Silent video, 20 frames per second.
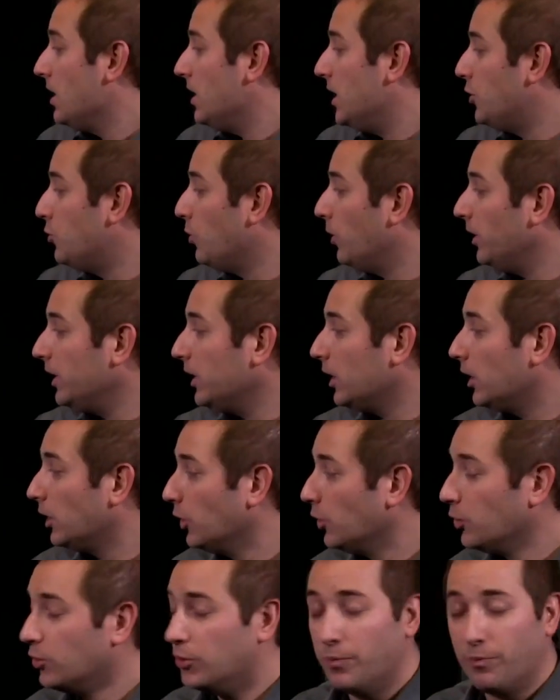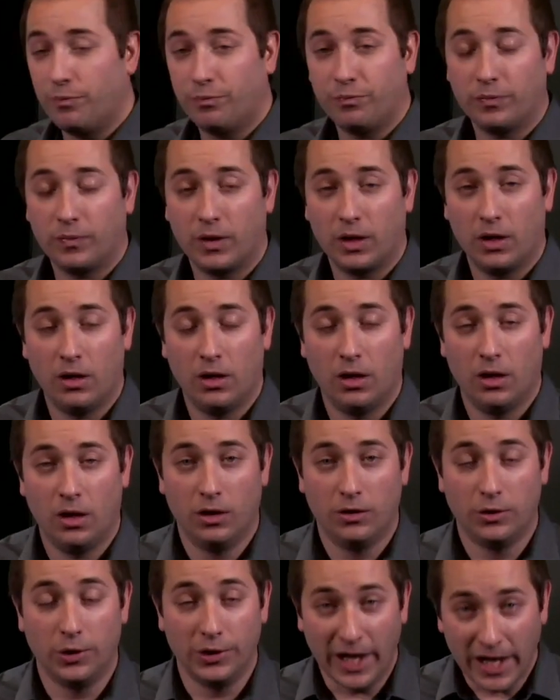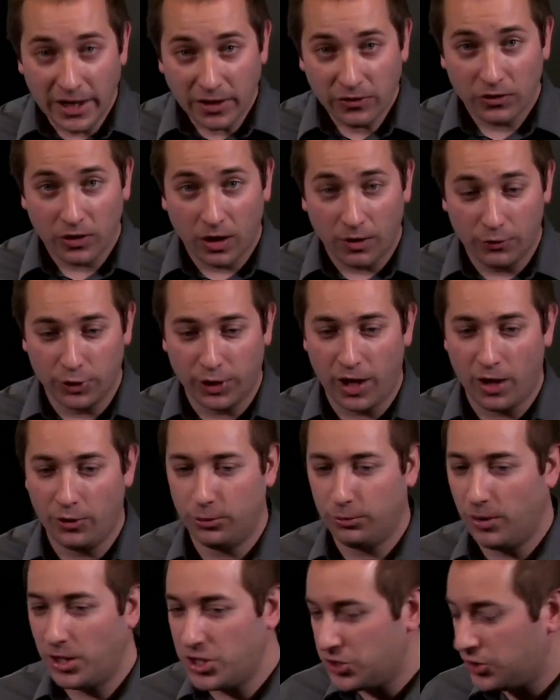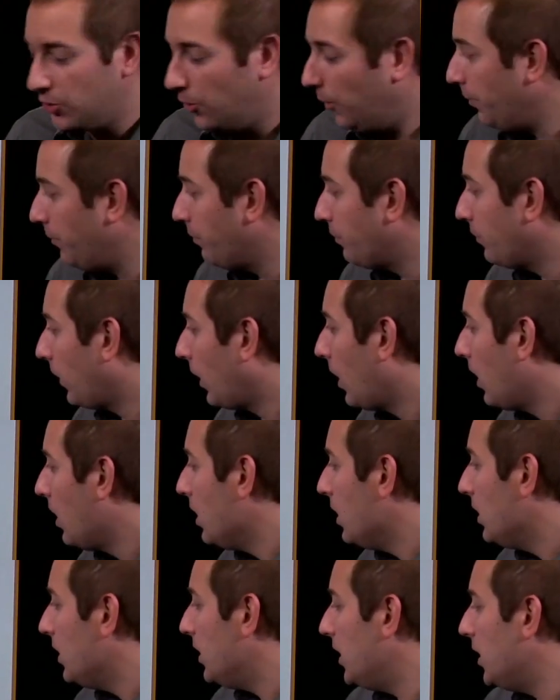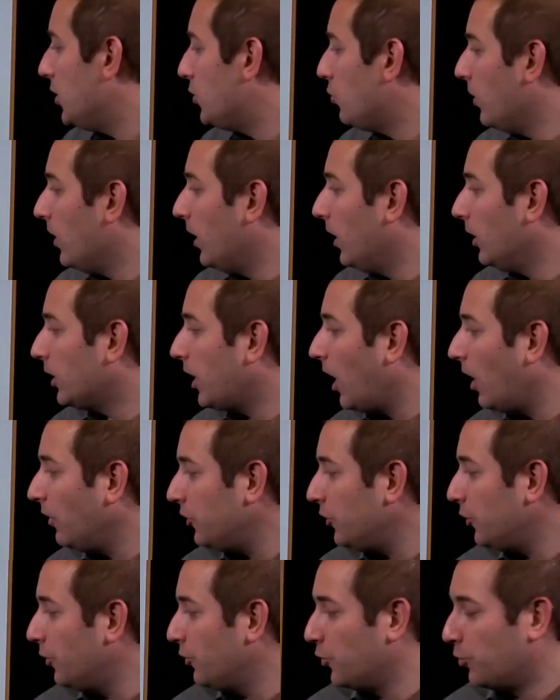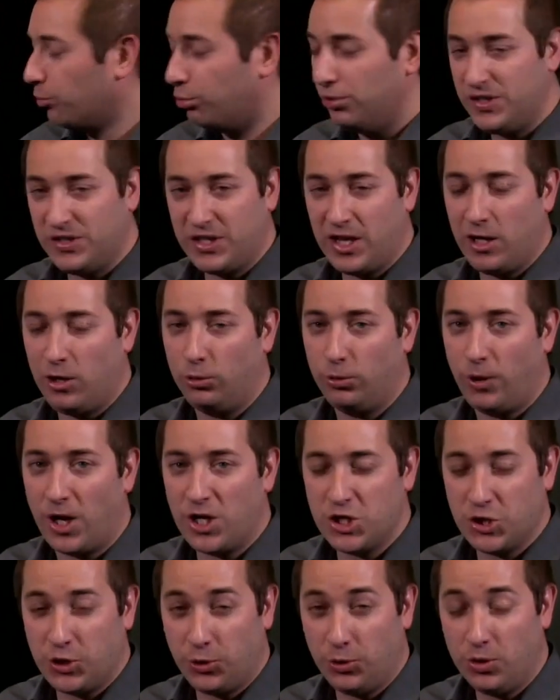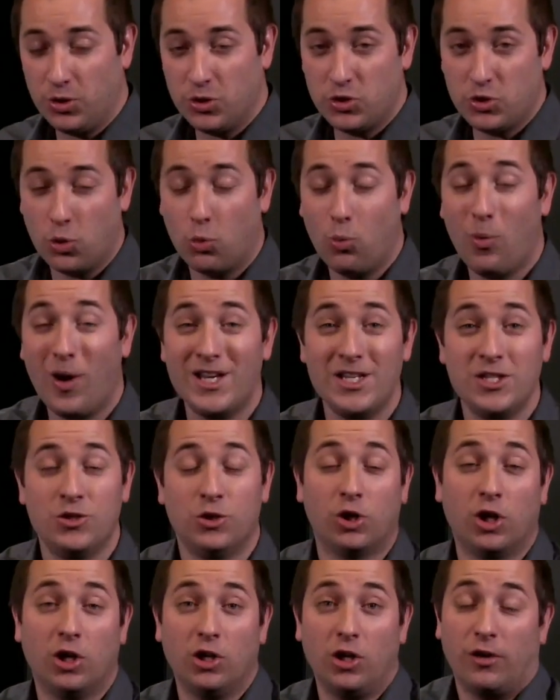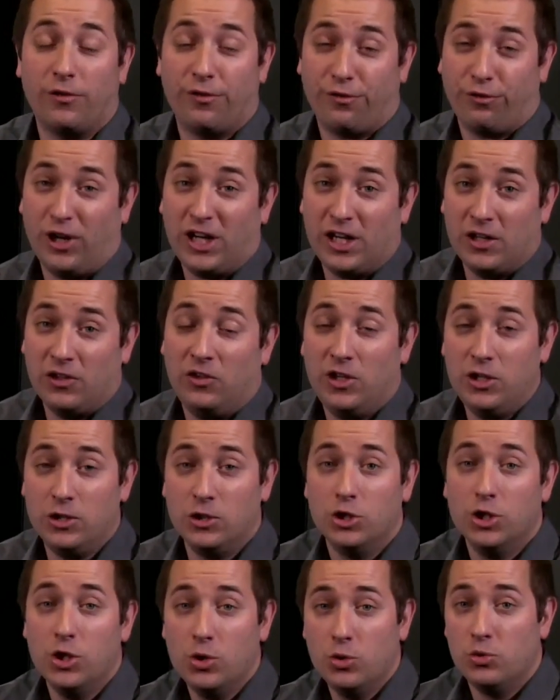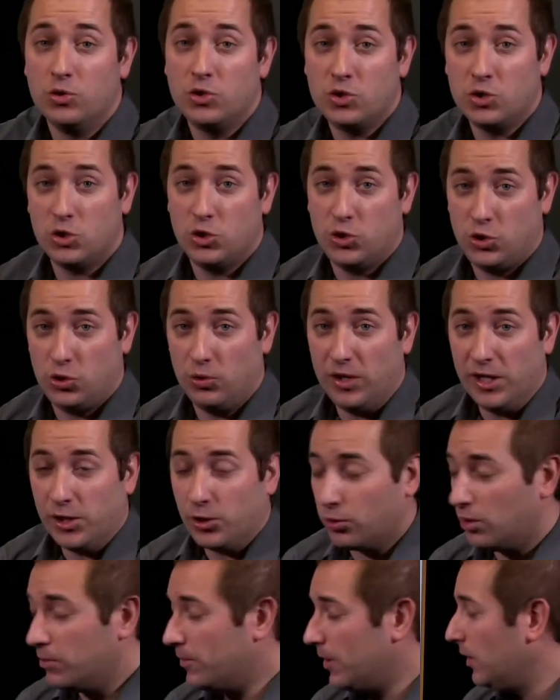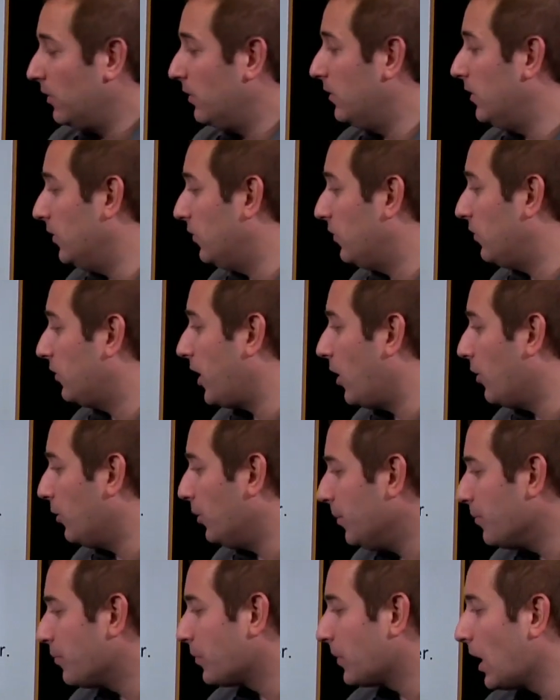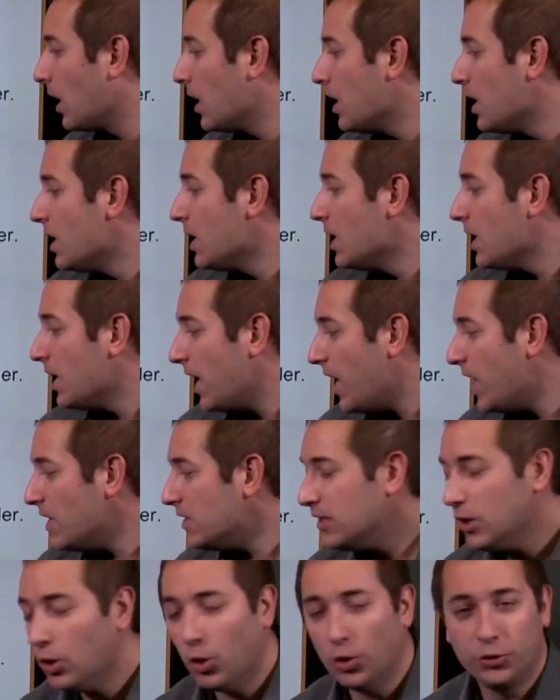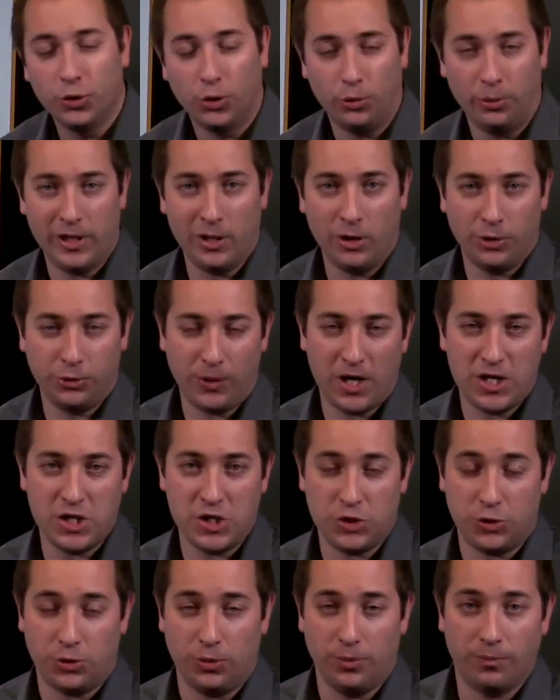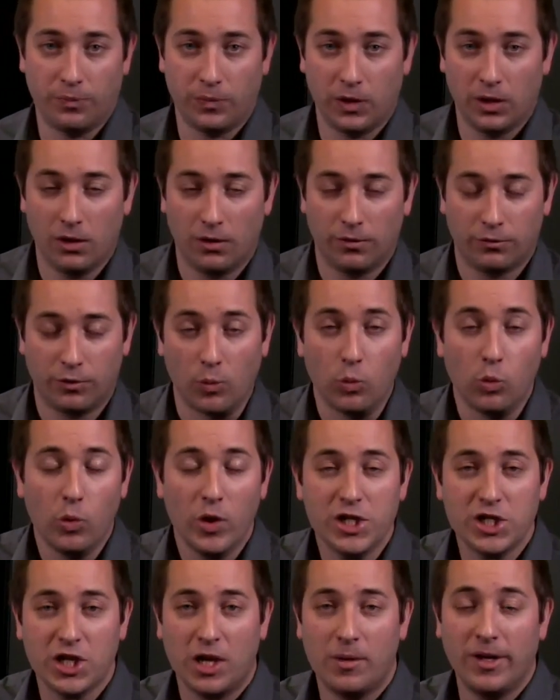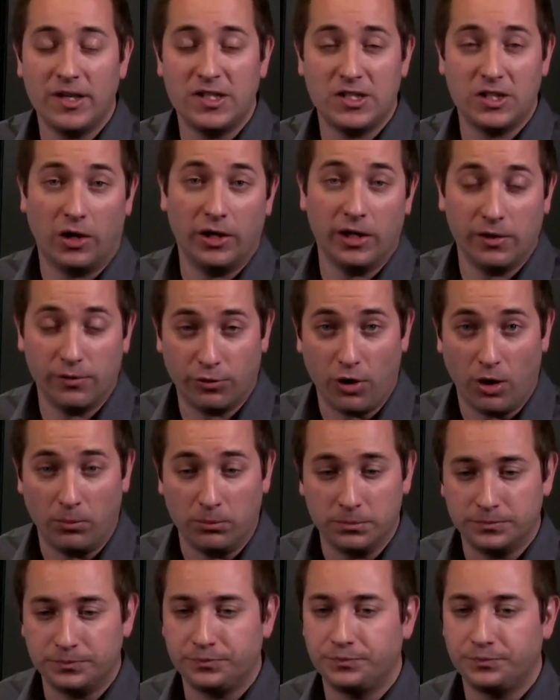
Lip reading: It will include the length of the counter register. It will consider the prescaler register, so what is the clock frequency you use to increment this counter, and the auto-reload register, from which am I starting from.